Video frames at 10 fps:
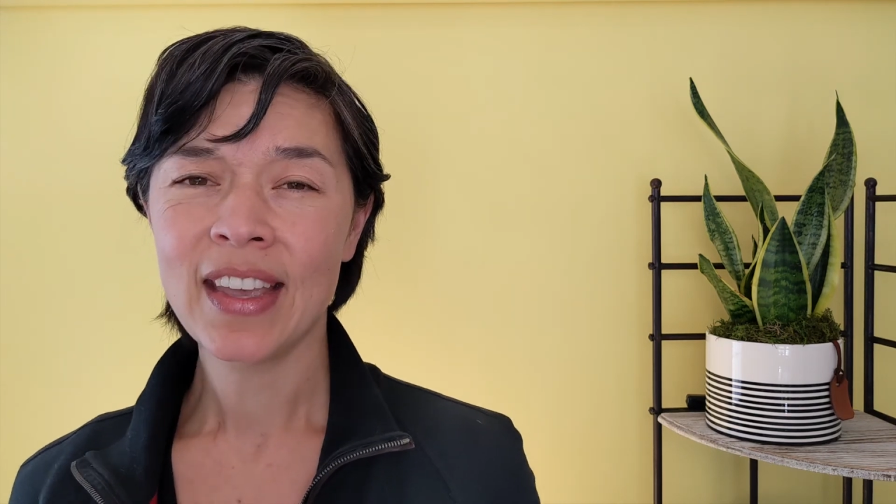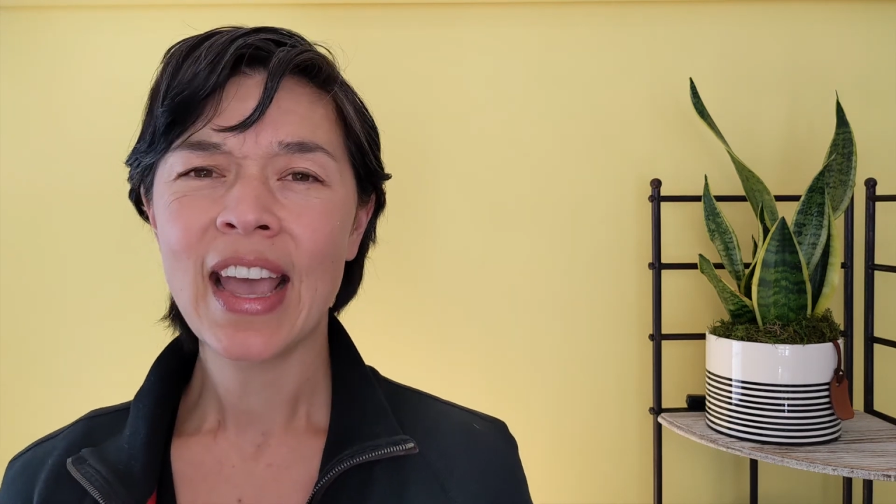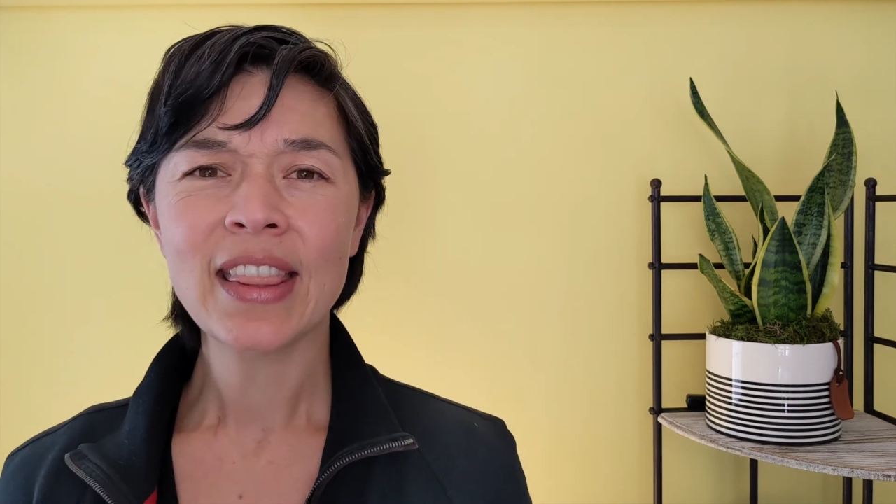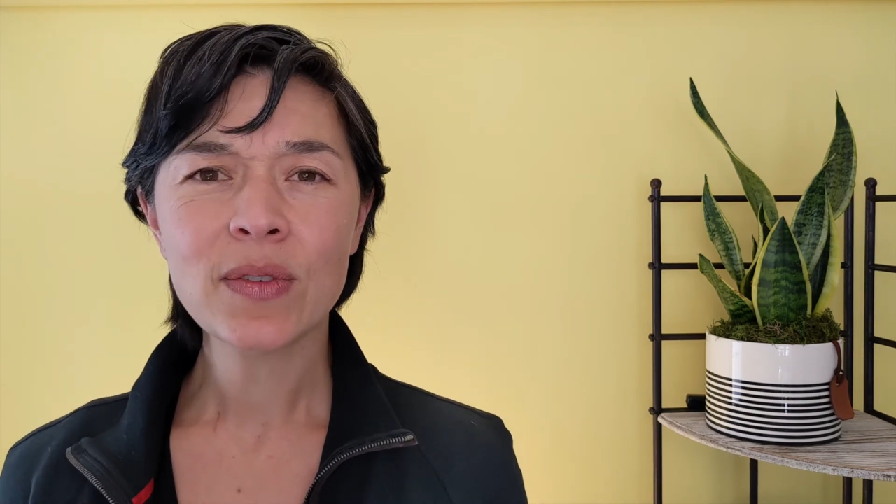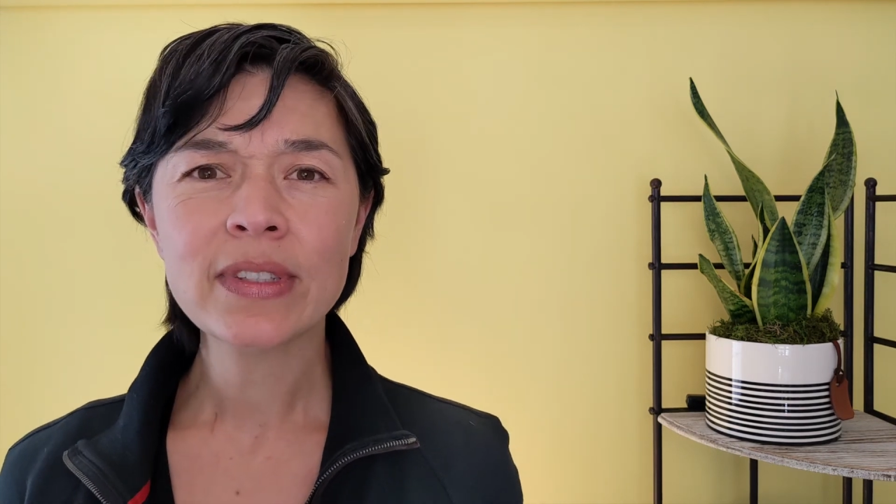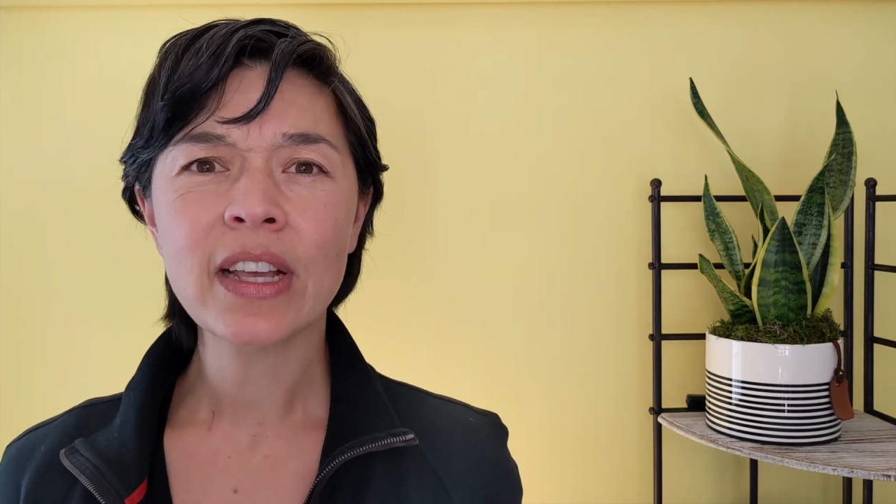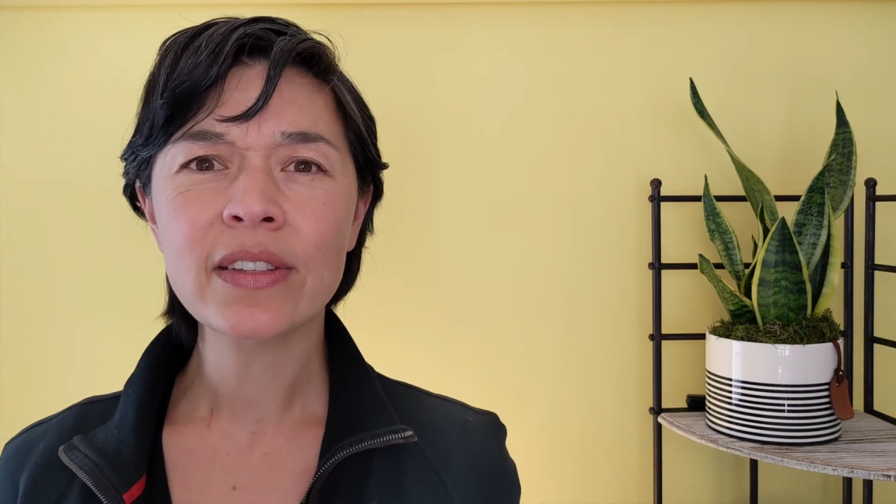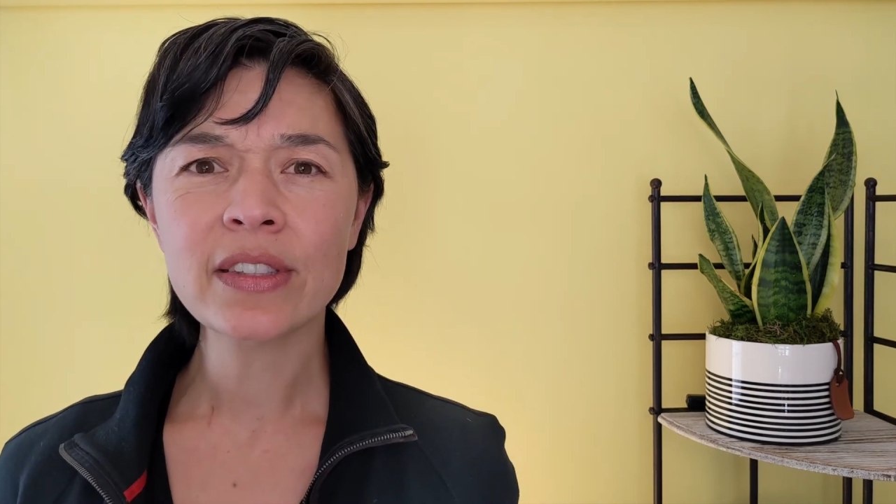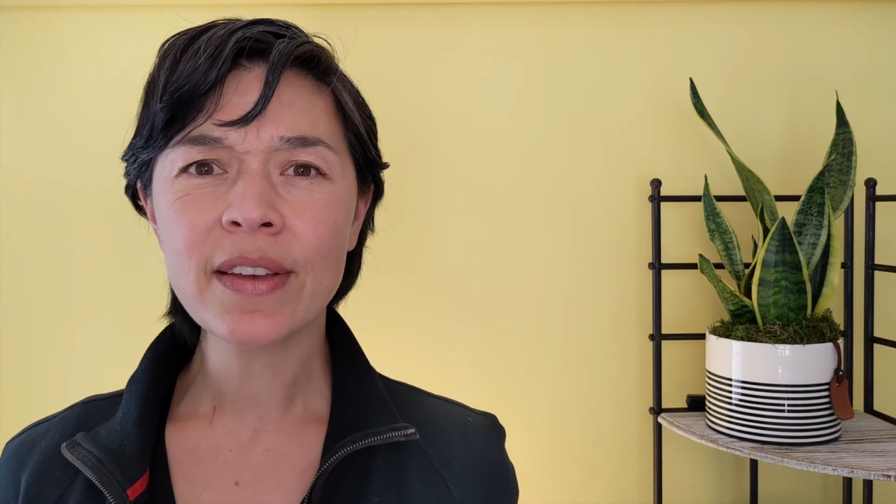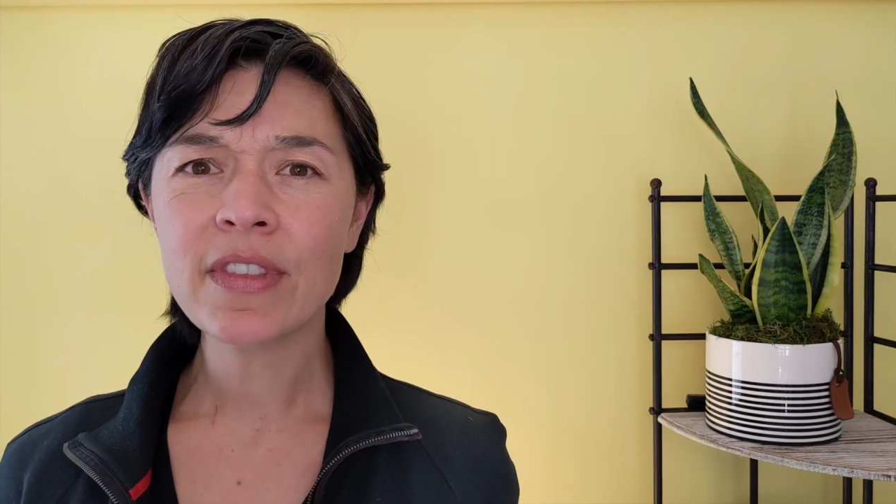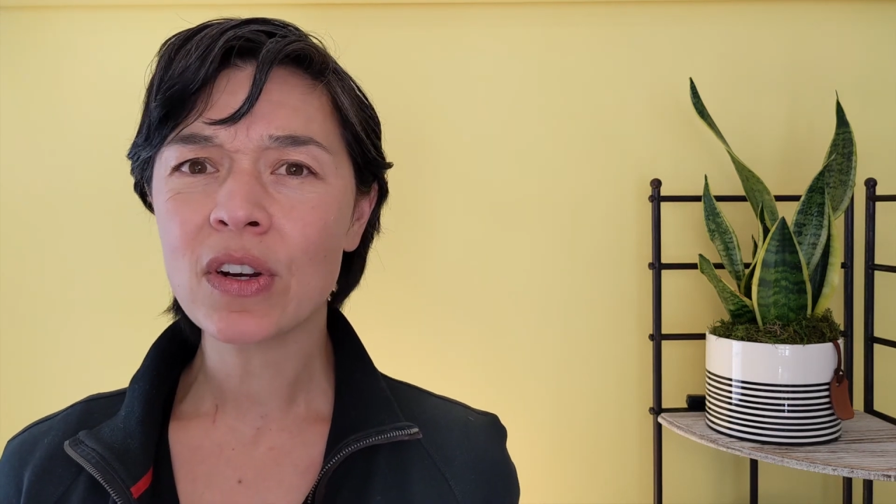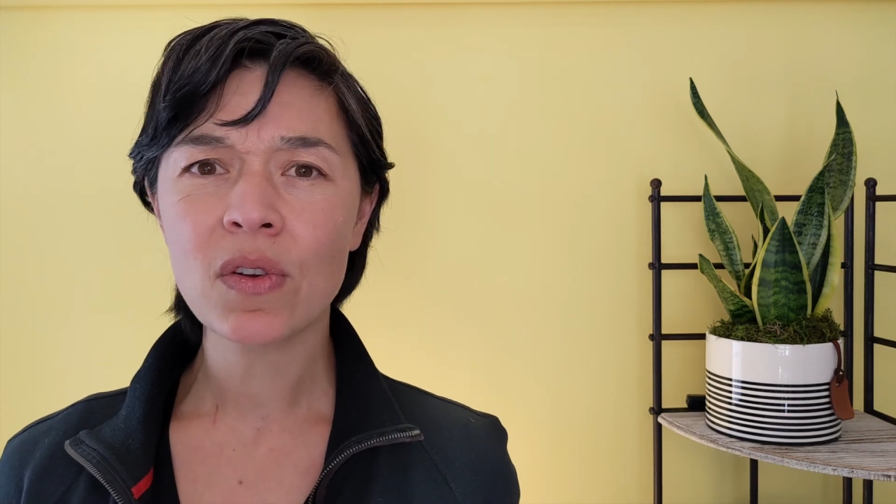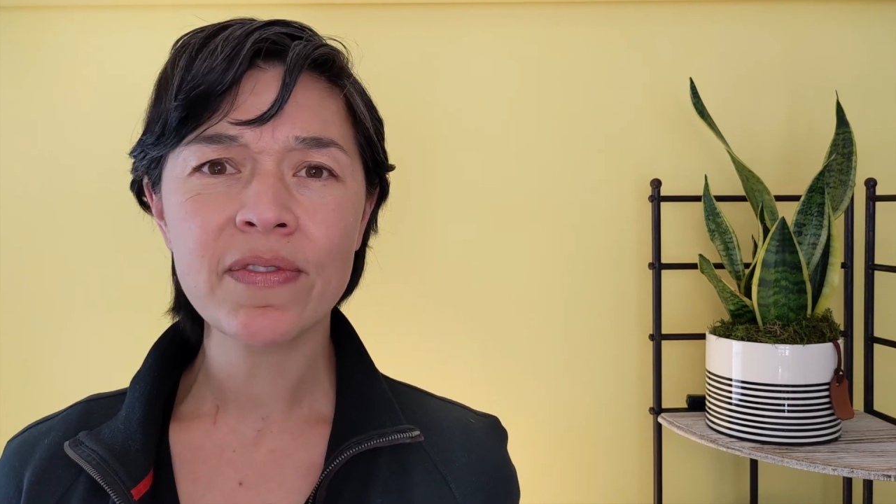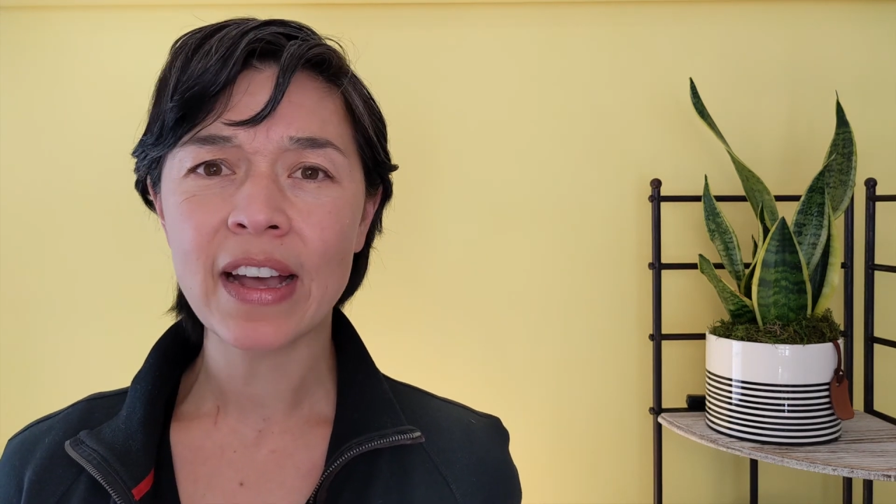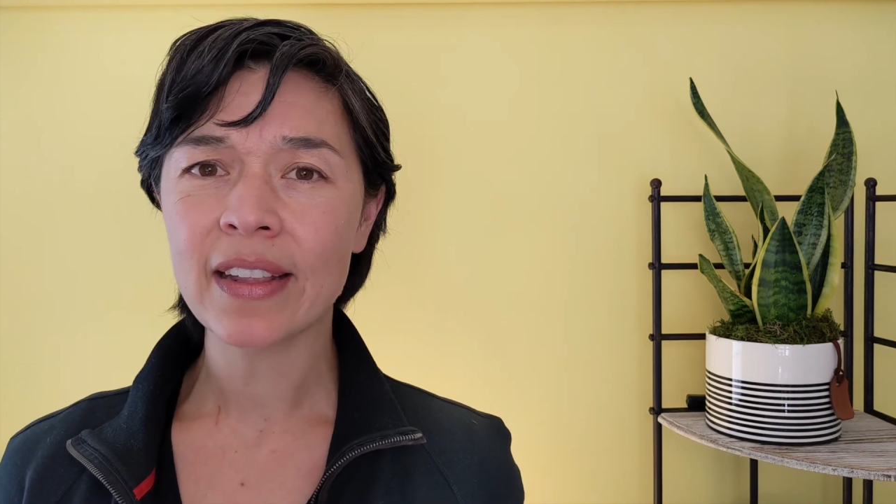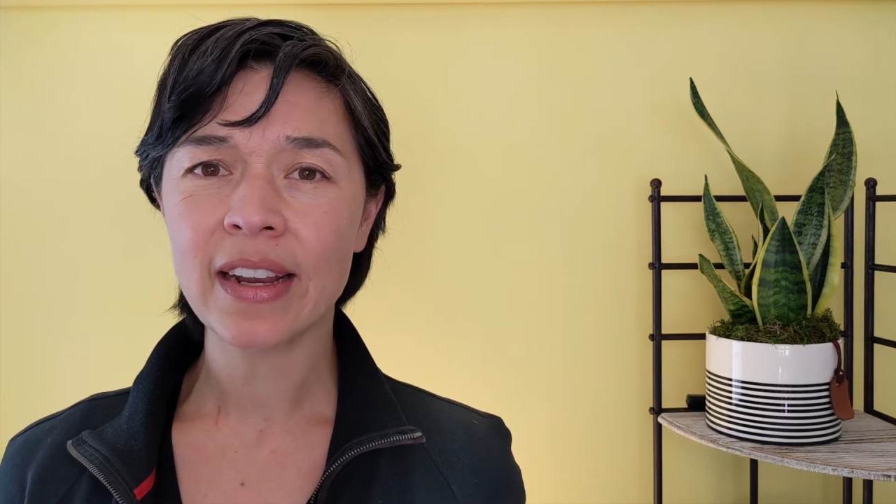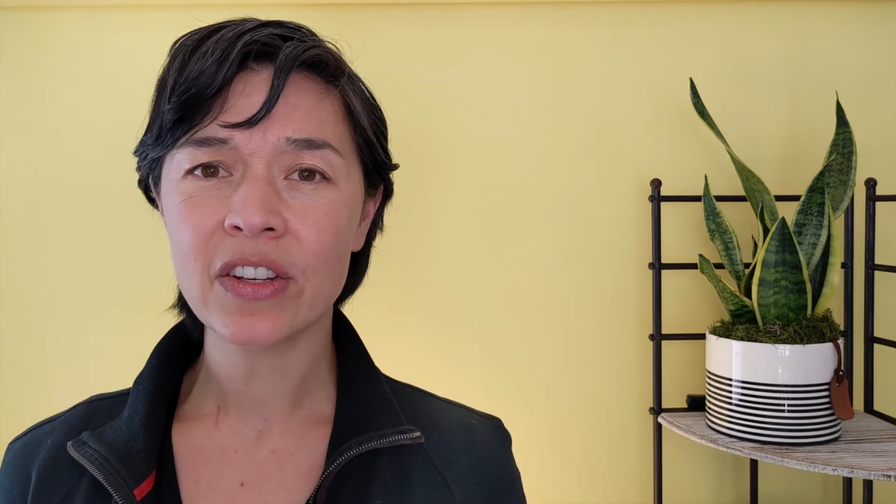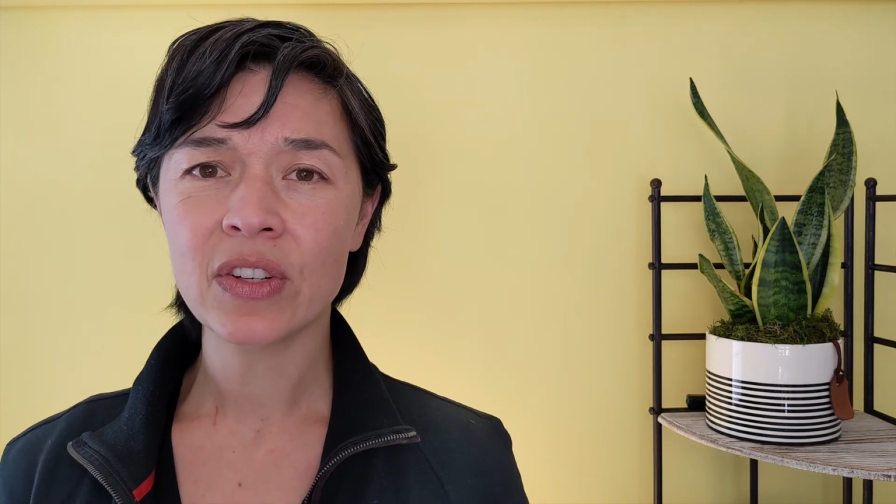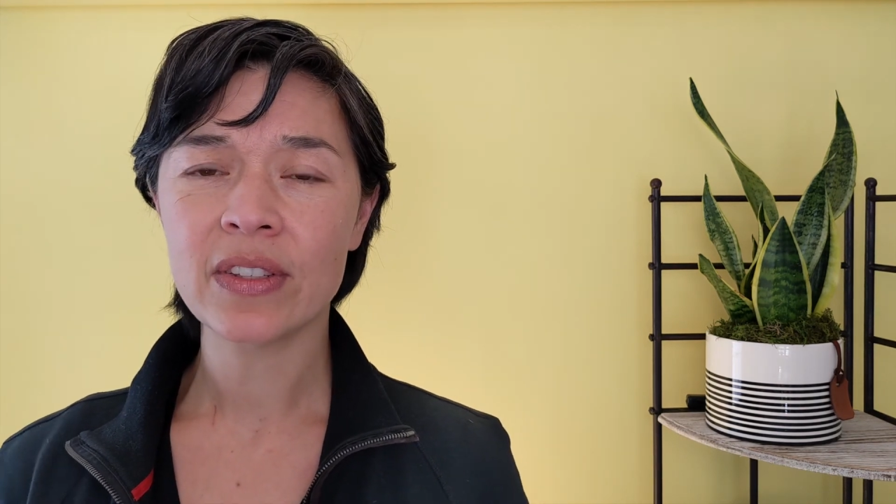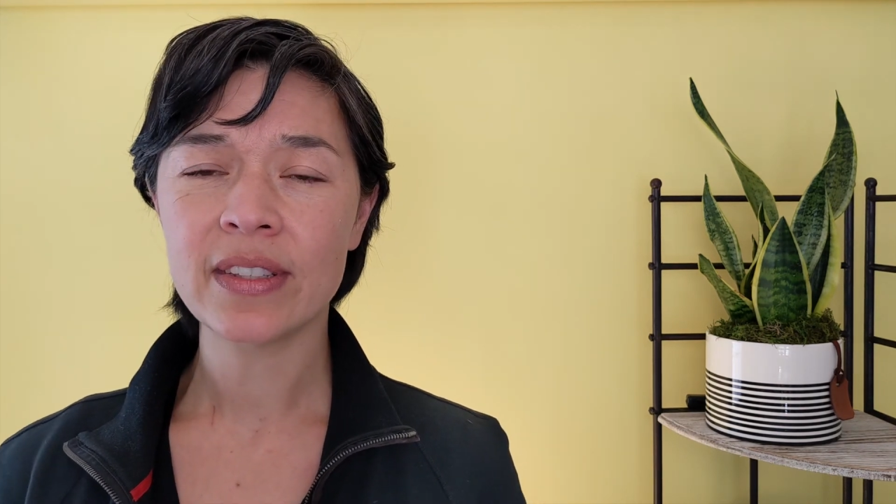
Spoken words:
And the results of their own validation